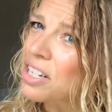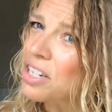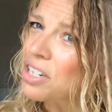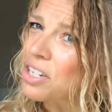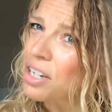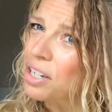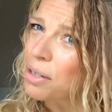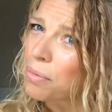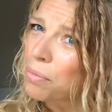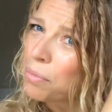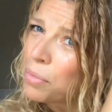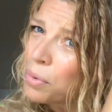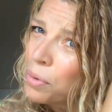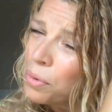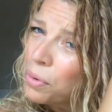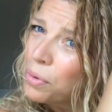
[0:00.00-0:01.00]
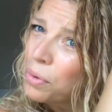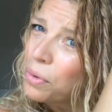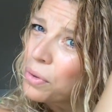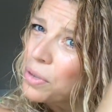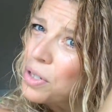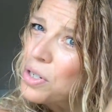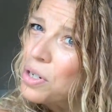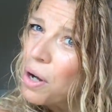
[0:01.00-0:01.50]
to do
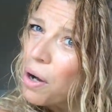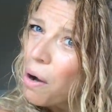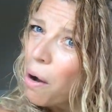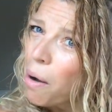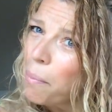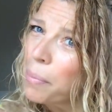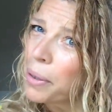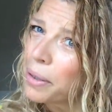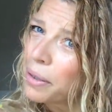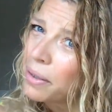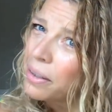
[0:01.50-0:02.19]
more the top